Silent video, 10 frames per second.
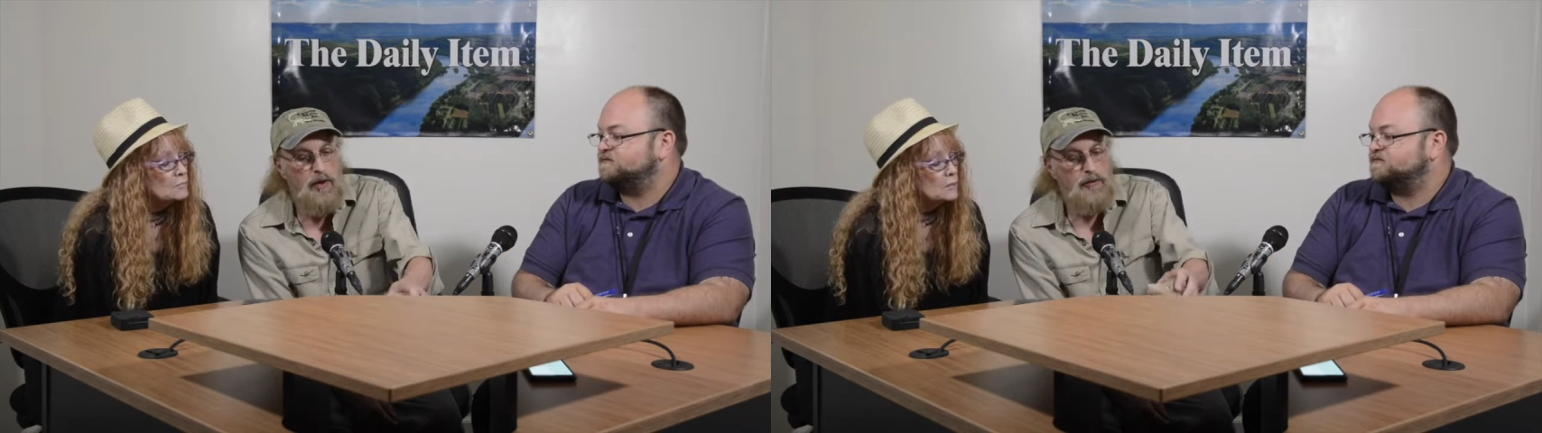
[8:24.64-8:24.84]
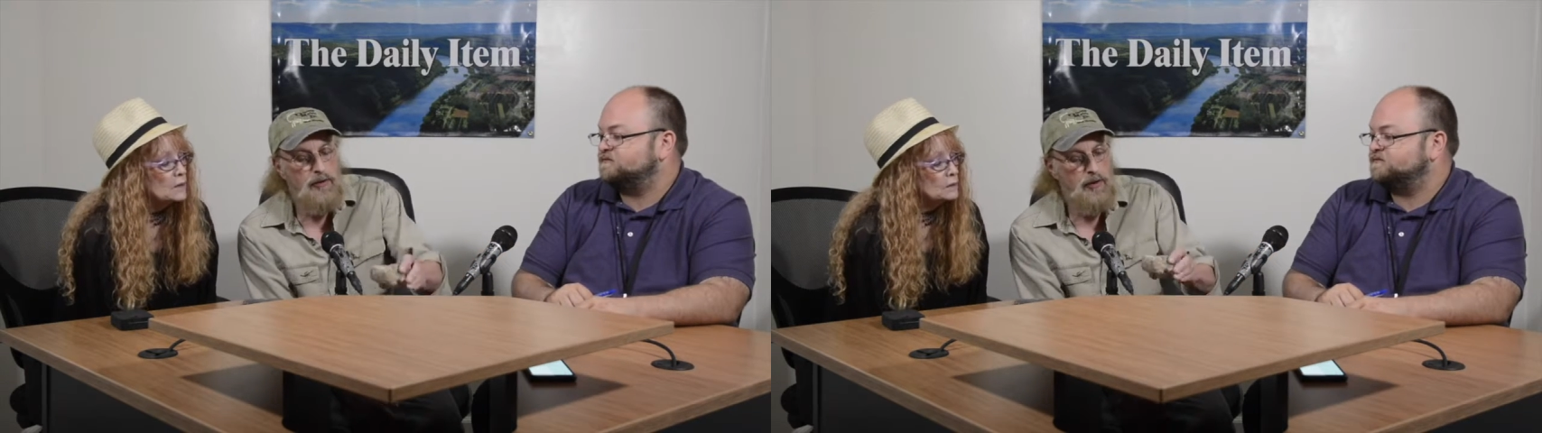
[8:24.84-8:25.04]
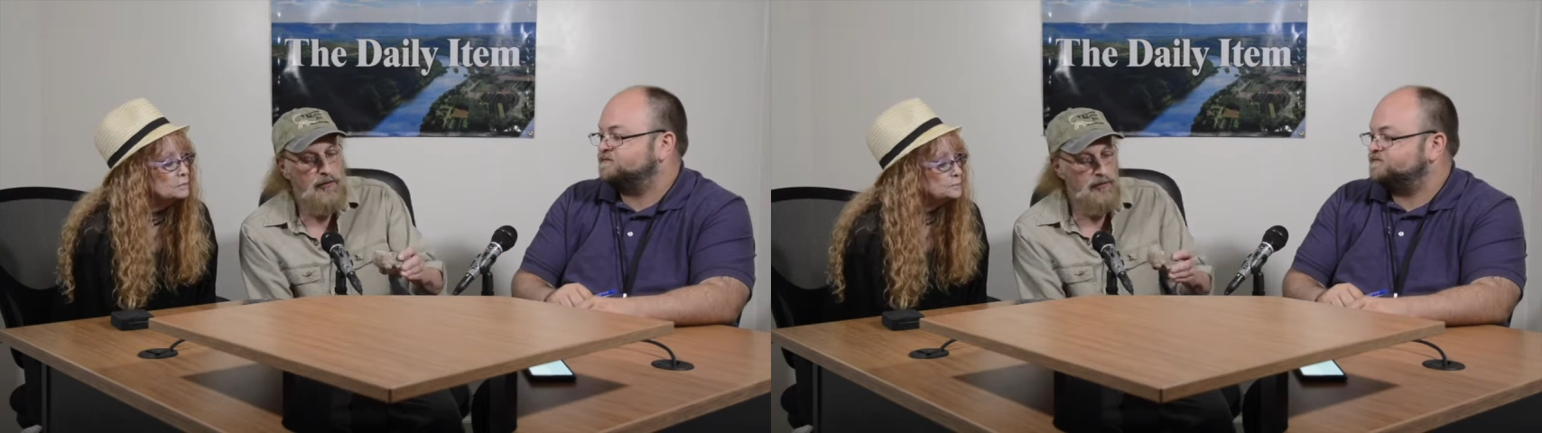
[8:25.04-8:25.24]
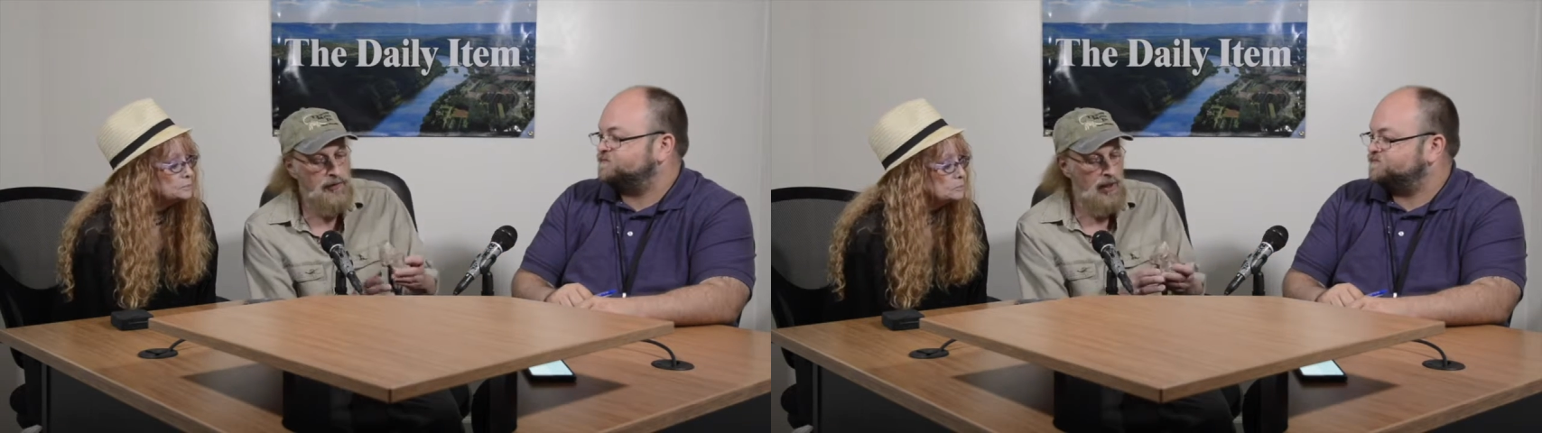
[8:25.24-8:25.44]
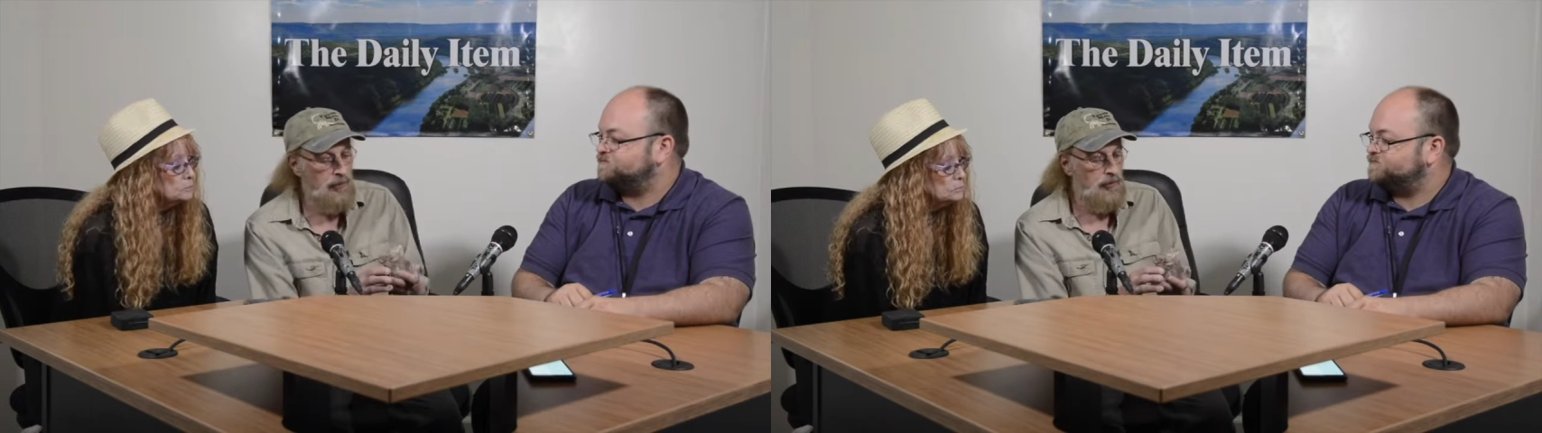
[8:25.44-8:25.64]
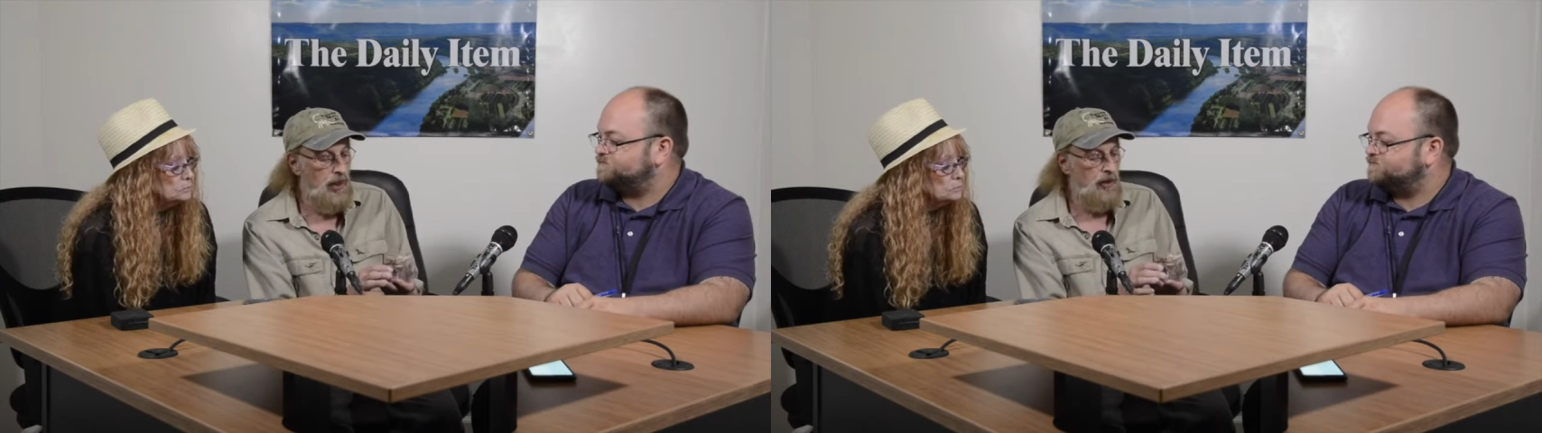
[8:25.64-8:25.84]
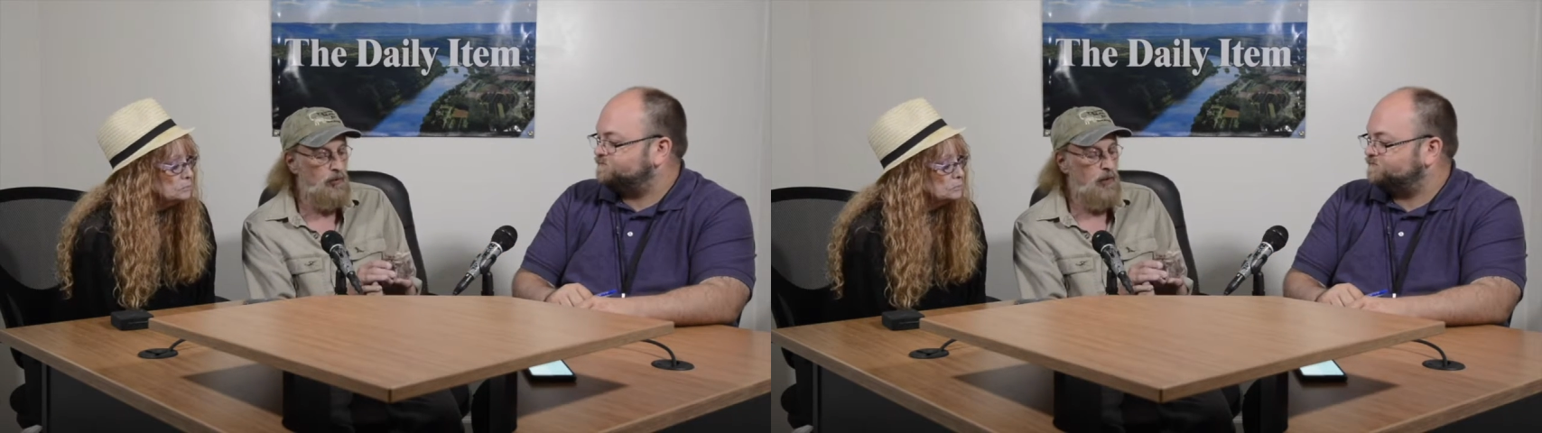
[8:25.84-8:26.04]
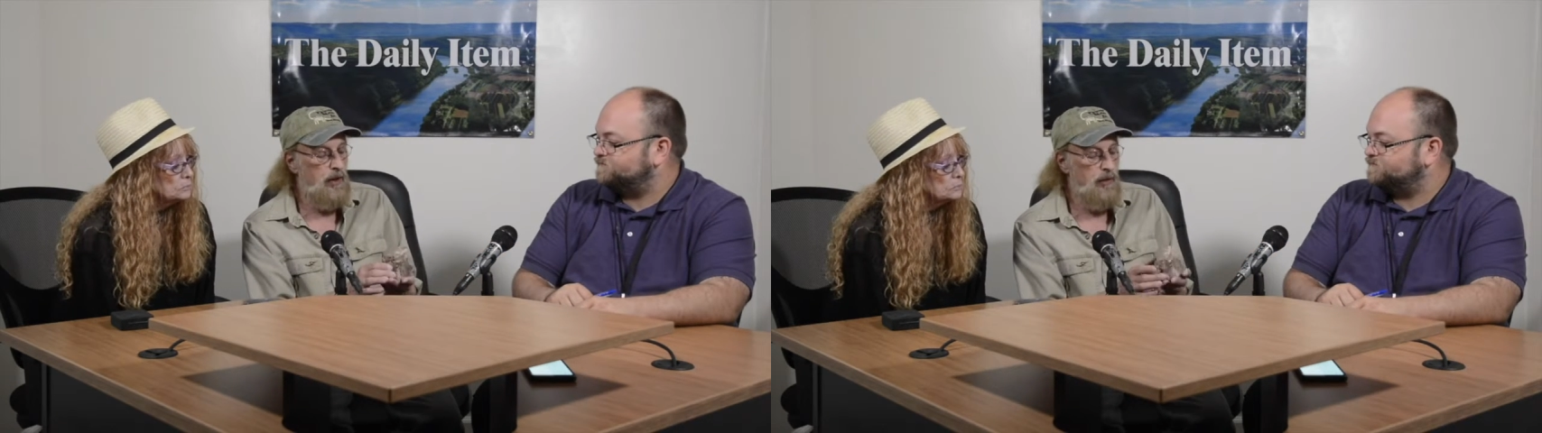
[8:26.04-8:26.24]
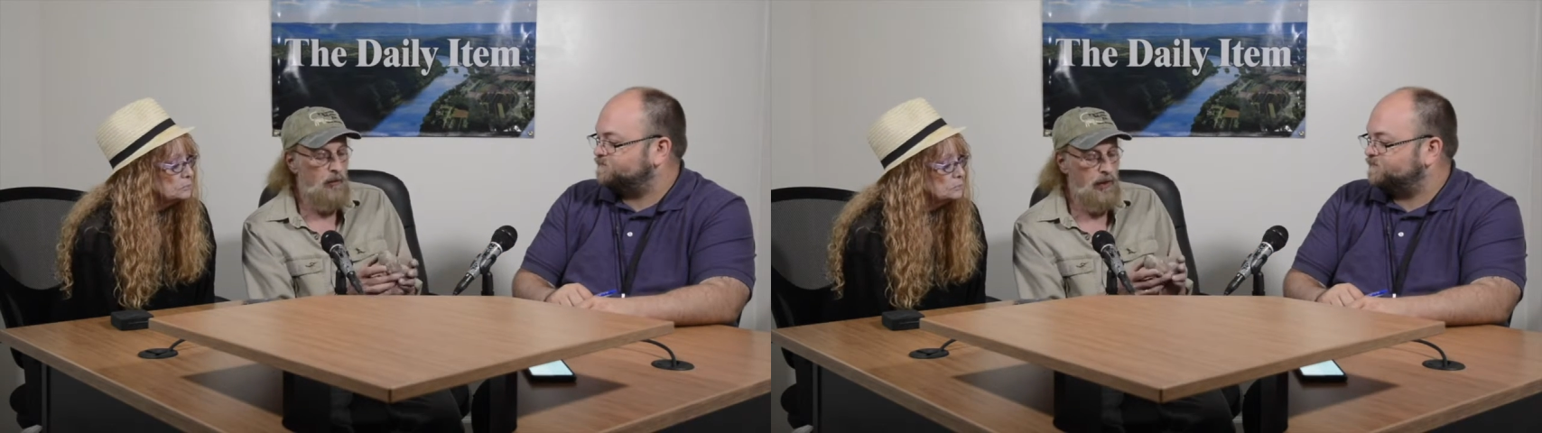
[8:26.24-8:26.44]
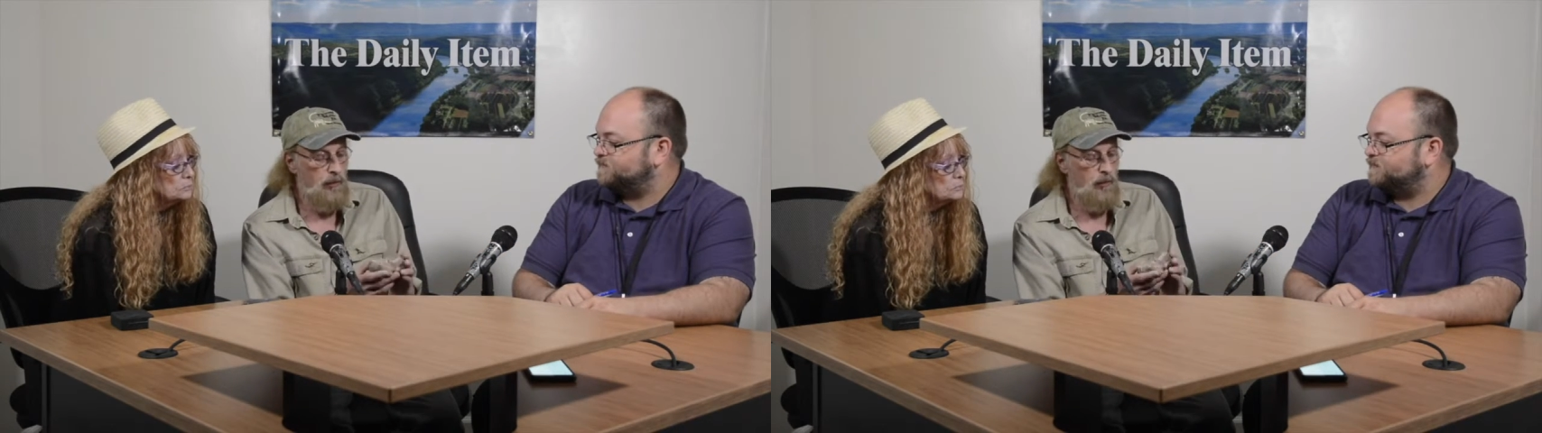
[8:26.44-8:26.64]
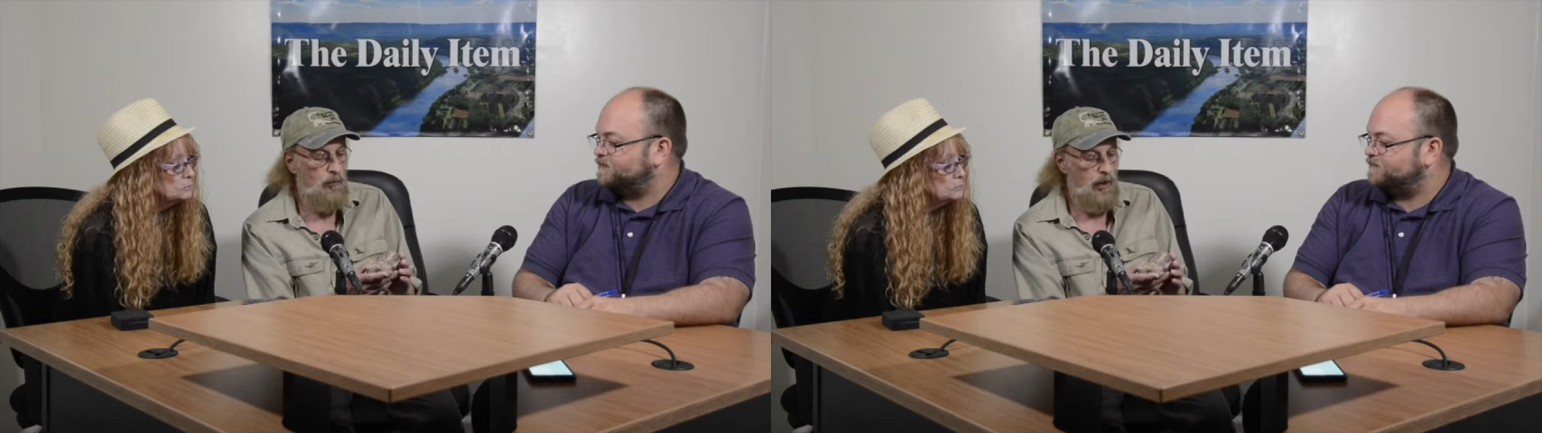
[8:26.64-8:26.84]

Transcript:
Speaker 1: is is the same size we we